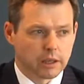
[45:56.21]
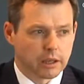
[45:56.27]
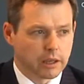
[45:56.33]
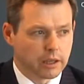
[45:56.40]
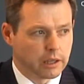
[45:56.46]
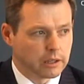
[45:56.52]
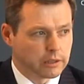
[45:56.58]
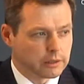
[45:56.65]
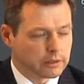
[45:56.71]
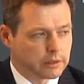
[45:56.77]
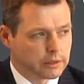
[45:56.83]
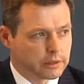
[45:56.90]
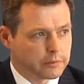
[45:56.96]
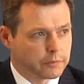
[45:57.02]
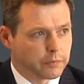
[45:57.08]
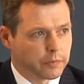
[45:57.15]

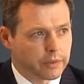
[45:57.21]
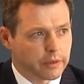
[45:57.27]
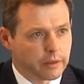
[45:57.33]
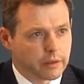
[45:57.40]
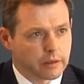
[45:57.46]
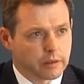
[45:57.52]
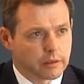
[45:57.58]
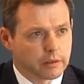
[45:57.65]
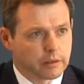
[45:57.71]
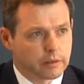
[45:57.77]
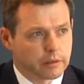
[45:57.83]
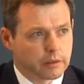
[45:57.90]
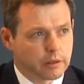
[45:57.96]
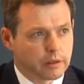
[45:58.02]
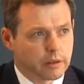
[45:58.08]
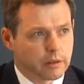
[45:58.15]
And
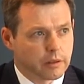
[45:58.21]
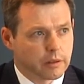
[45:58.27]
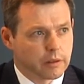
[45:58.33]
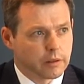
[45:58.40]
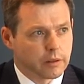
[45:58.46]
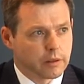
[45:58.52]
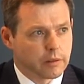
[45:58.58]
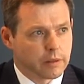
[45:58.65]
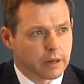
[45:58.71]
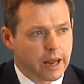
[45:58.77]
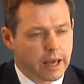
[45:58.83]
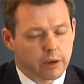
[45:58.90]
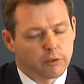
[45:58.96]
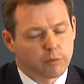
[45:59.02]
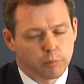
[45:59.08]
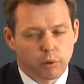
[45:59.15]
the
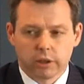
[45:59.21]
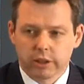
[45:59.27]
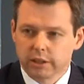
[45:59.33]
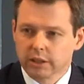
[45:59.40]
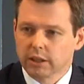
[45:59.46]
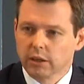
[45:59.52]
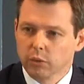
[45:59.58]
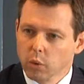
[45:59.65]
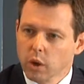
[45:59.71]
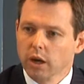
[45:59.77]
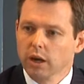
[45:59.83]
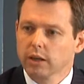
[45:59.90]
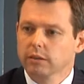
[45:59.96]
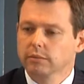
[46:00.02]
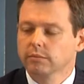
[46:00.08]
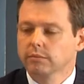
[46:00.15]
lack of political will